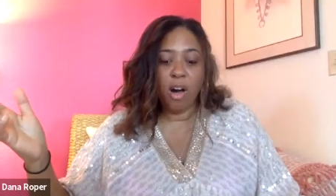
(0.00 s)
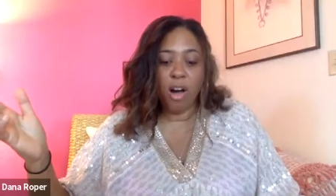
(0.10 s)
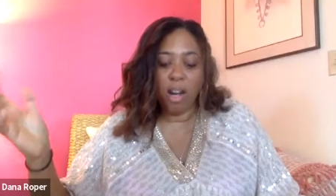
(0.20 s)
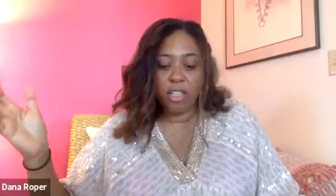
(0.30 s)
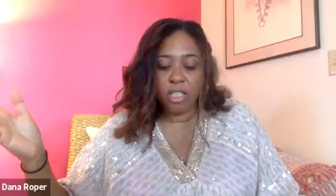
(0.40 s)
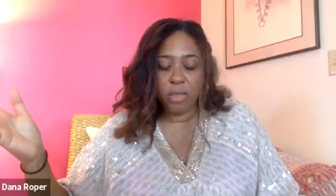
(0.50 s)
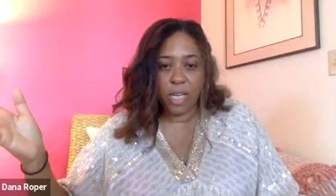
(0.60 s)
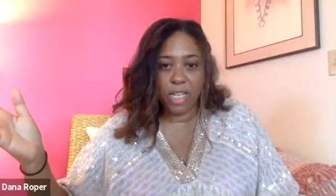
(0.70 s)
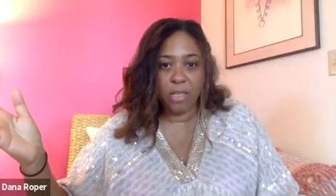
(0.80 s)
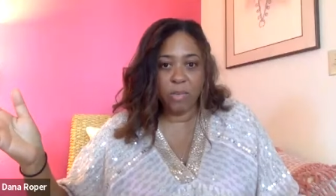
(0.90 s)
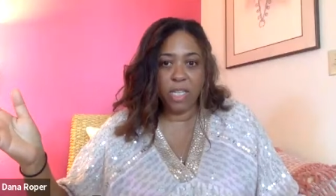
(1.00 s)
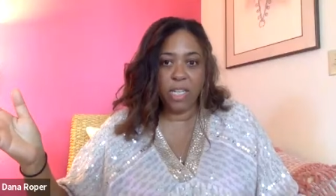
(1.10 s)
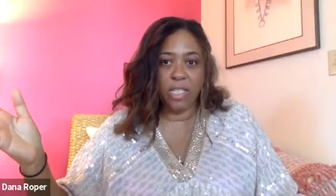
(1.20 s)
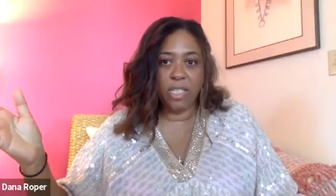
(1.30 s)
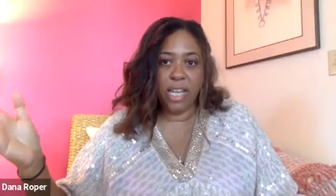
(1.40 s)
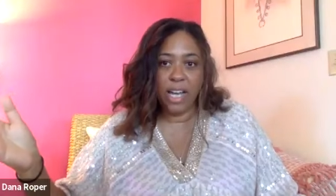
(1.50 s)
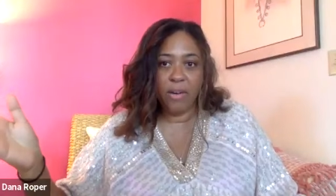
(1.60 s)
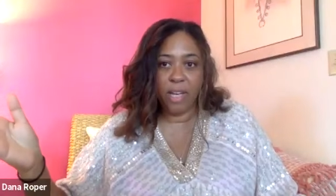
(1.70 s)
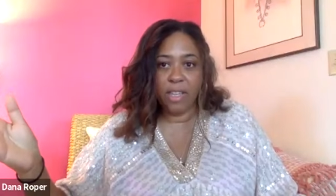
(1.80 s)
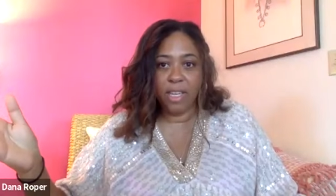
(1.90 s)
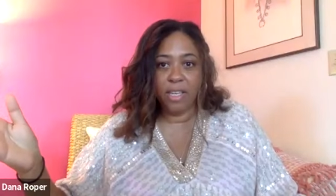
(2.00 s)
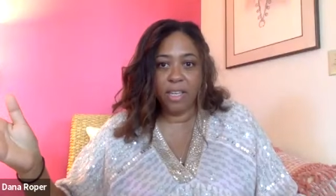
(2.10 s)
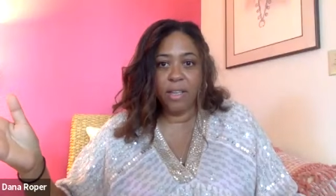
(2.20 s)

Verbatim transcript: our space because now I think